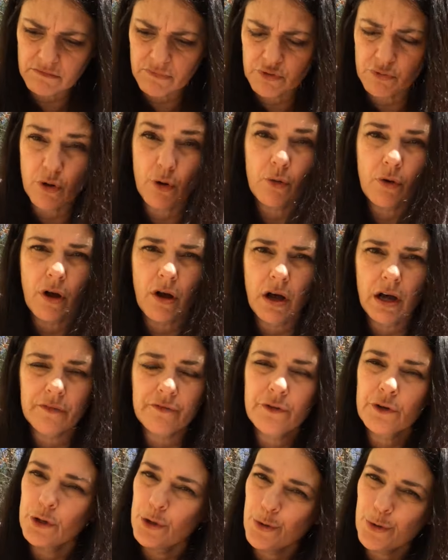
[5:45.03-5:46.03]
thrown
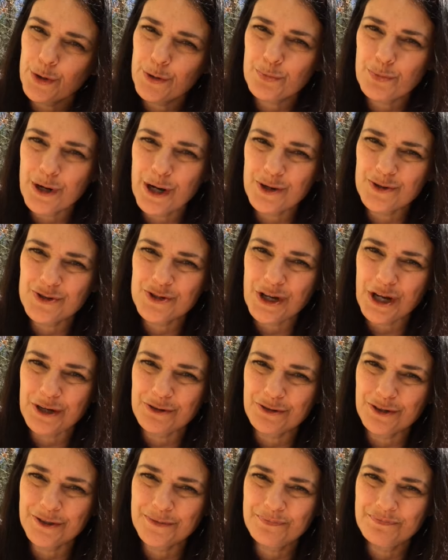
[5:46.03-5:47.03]
off, go to the prior
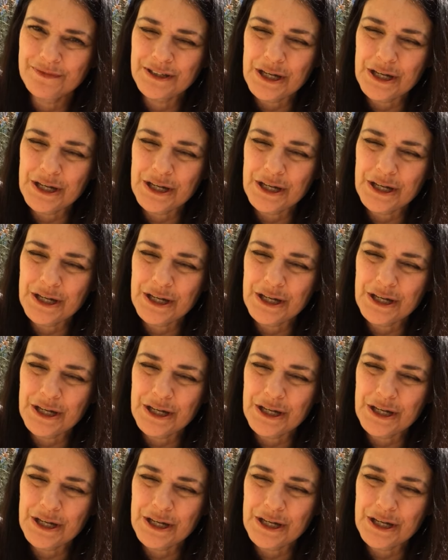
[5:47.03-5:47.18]
chakra.